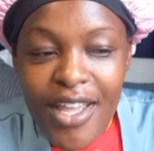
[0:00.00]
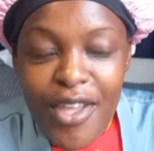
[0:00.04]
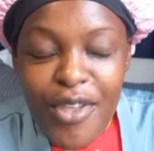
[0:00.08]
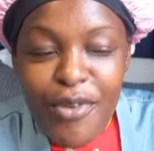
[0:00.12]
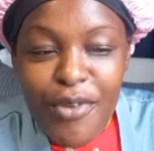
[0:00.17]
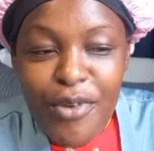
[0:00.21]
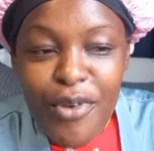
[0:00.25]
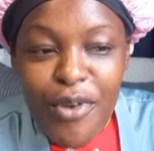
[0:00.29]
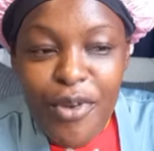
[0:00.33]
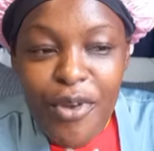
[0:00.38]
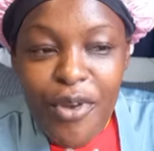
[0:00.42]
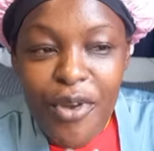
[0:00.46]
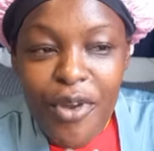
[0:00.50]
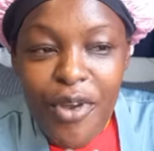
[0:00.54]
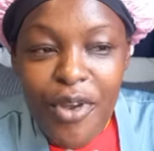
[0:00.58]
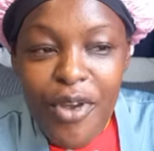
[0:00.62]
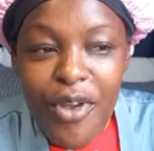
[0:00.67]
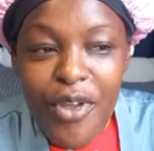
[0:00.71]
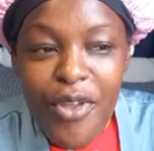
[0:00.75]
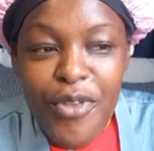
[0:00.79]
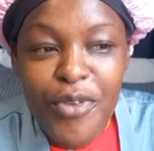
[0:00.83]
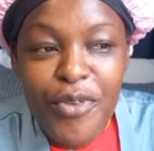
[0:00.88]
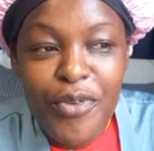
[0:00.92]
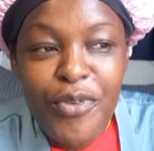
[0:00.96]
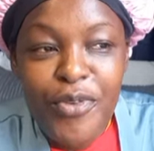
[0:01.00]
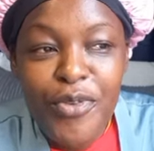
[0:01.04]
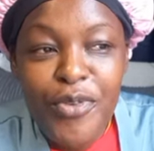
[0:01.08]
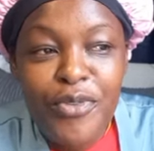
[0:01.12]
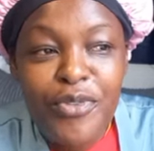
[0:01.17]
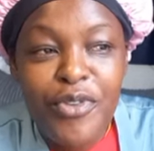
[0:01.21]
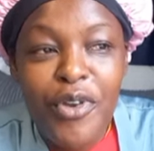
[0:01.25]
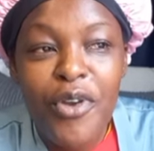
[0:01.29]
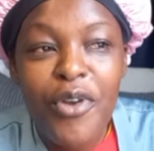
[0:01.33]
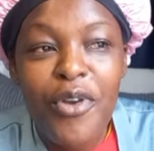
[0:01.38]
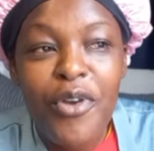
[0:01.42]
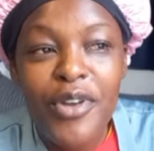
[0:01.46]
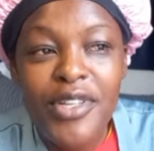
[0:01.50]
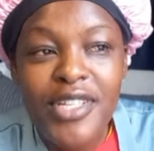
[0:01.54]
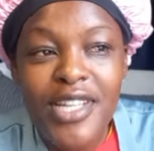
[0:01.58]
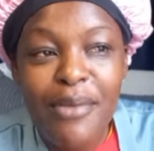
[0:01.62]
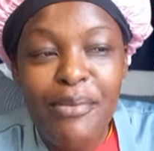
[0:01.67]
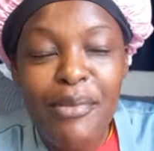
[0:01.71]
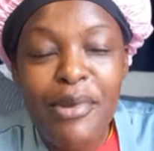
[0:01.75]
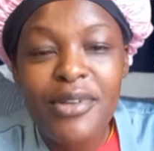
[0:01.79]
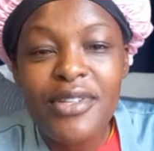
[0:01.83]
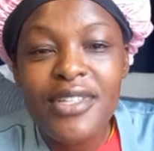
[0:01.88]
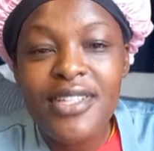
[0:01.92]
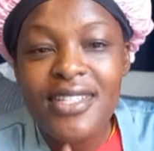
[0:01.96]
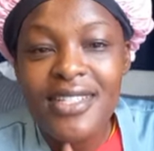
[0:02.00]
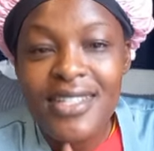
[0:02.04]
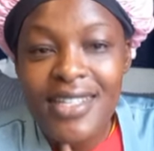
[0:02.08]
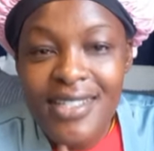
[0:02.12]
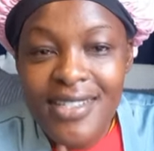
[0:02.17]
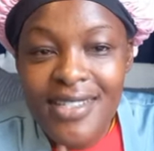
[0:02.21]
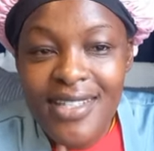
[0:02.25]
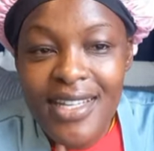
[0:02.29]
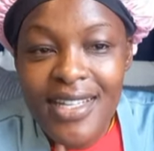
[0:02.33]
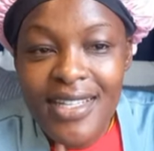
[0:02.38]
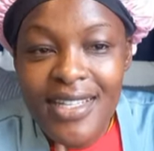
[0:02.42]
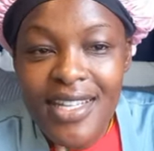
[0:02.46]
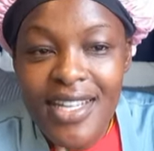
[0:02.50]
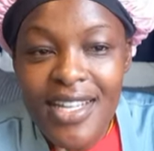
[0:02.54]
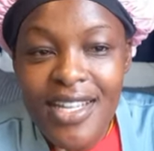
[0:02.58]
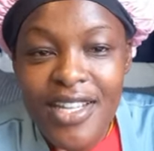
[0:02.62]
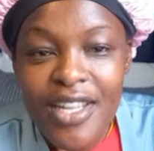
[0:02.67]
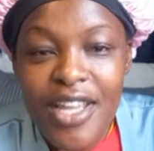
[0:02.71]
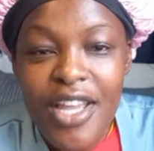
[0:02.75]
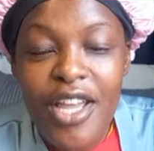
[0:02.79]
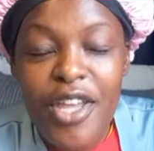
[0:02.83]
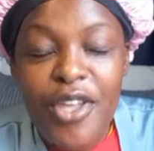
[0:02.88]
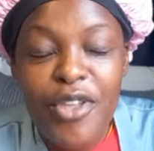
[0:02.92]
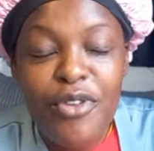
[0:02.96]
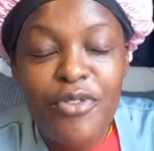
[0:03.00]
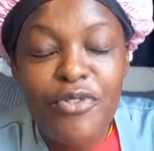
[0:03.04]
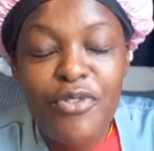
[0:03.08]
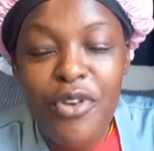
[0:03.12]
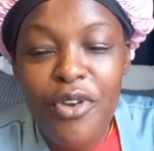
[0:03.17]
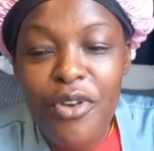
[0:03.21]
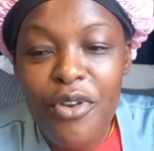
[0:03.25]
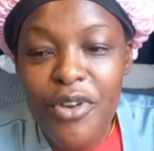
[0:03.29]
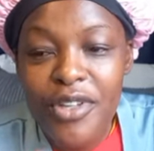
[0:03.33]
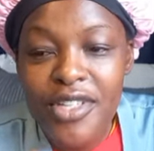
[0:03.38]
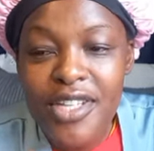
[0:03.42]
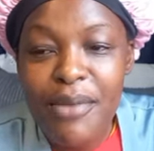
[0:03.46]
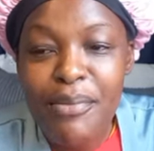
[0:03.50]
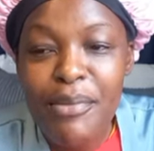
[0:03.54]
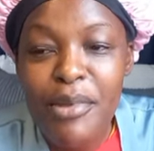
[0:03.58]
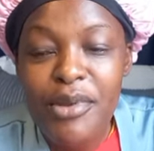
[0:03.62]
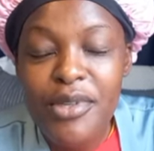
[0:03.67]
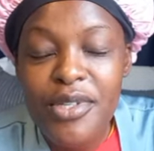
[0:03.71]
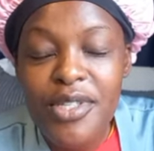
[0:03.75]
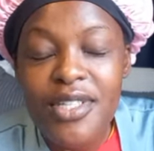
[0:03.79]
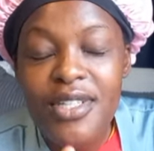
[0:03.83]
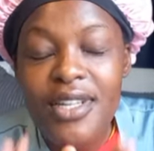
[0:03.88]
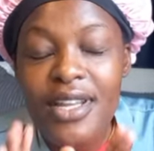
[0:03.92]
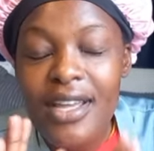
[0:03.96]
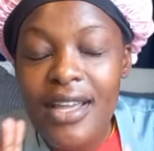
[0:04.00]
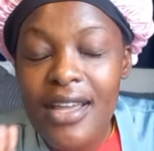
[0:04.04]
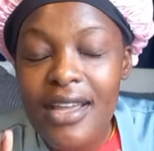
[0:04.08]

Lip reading: You know, you forgot about yesterday, you forgot about